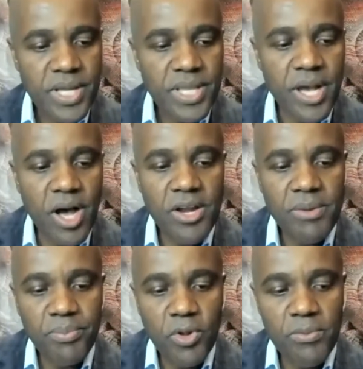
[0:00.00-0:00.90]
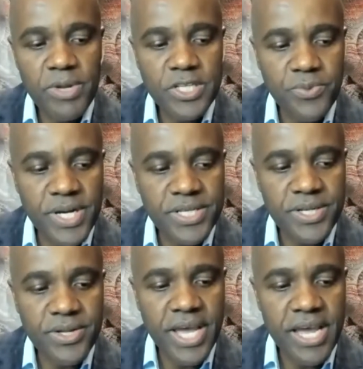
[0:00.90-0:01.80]
The unemployment rate,
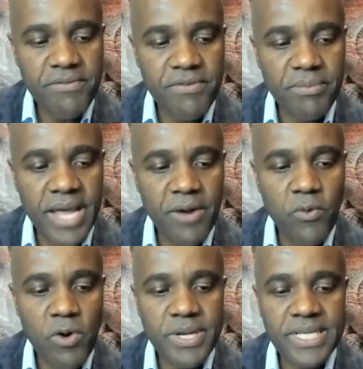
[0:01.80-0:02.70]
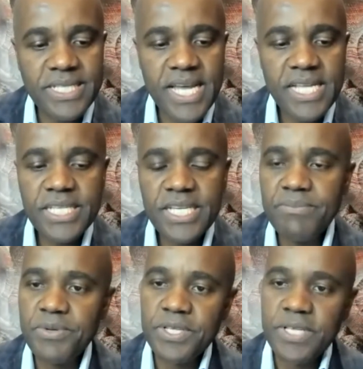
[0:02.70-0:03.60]
on the other hand, for Black women is
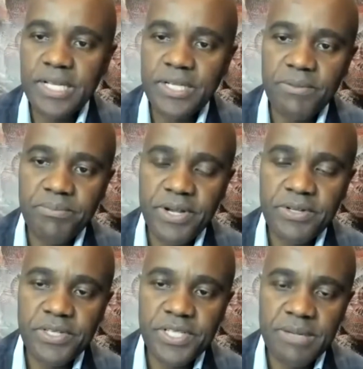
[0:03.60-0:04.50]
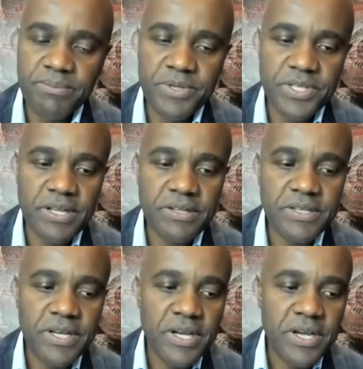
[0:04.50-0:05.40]
19% compared to
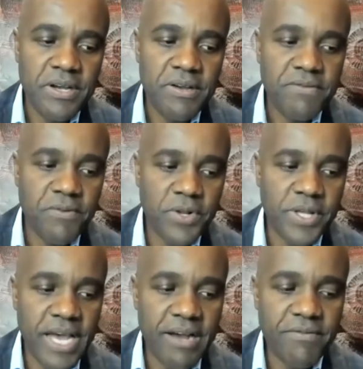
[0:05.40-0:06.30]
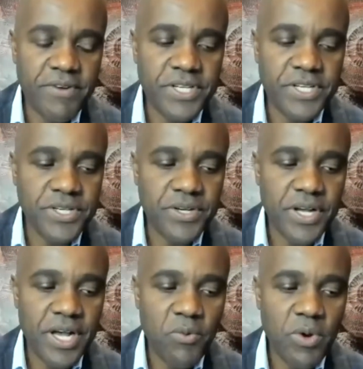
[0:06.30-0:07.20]
10% for the average
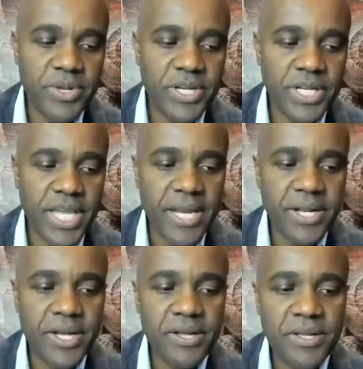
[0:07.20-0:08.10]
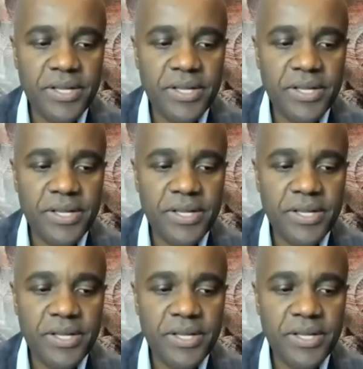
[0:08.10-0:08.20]
women in Canada.